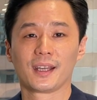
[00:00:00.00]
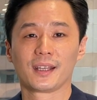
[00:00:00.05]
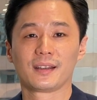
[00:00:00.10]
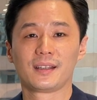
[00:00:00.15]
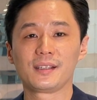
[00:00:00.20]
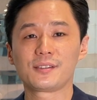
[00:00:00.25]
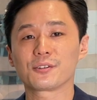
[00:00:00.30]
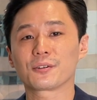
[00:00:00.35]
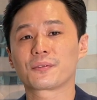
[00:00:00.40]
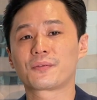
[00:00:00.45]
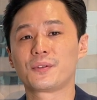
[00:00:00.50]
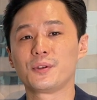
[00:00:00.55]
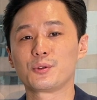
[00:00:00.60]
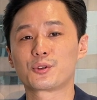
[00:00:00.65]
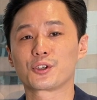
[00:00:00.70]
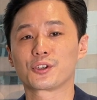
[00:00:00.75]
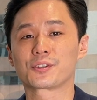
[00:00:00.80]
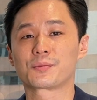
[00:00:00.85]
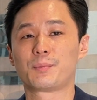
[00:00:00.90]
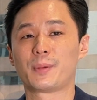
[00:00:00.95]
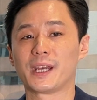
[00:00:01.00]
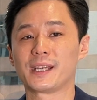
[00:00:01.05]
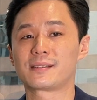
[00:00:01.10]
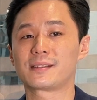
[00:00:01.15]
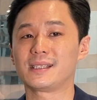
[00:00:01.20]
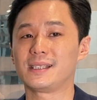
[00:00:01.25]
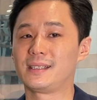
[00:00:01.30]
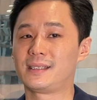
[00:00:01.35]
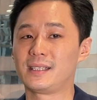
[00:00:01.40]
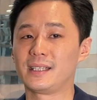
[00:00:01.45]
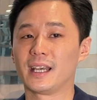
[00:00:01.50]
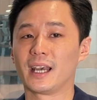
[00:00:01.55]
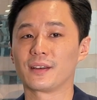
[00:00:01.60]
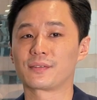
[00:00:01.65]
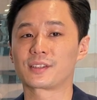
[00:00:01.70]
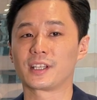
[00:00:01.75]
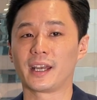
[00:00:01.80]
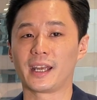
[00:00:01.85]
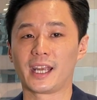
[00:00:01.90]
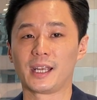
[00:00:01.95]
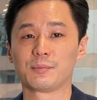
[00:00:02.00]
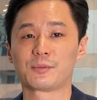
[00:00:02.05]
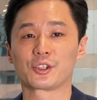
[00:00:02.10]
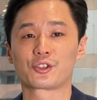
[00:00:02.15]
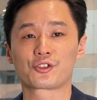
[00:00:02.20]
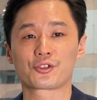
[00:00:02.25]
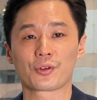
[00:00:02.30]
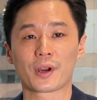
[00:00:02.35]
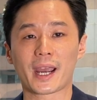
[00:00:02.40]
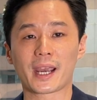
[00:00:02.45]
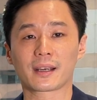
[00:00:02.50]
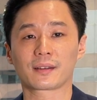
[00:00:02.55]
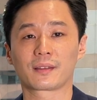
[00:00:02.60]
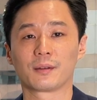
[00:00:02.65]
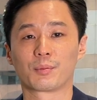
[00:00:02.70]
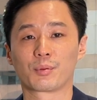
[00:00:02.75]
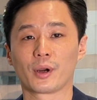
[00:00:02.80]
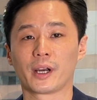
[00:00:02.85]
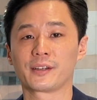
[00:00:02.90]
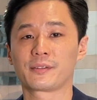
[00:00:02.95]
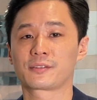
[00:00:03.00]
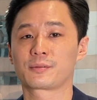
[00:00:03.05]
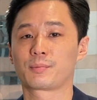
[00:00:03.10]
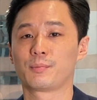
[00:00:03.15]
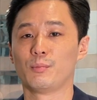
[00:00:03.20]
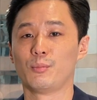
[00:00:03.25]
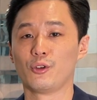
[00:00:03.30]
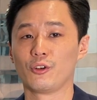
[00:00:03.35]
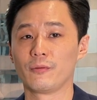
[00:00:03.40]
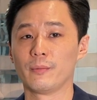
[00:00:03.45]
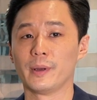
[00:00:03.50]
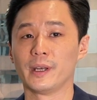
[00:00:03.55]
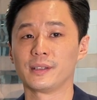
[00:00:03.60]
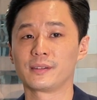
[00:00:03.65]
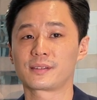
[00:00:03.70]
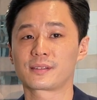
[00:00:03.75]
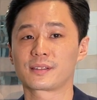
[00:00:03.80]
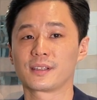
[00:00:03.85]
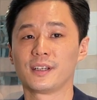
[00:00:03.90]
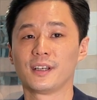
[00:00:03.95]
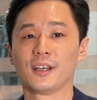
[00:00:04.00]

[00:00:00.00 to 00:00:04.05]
These are futures-based ETFs that aim to track the price movements